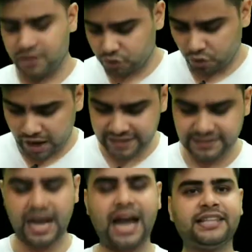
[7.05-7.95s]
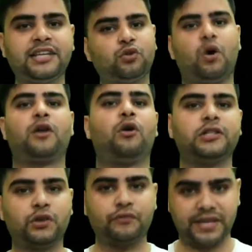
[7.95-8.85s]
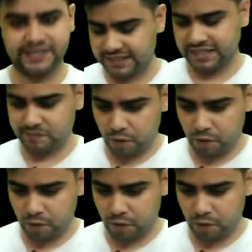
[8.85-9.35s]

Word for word: So guys, I think you are also facing this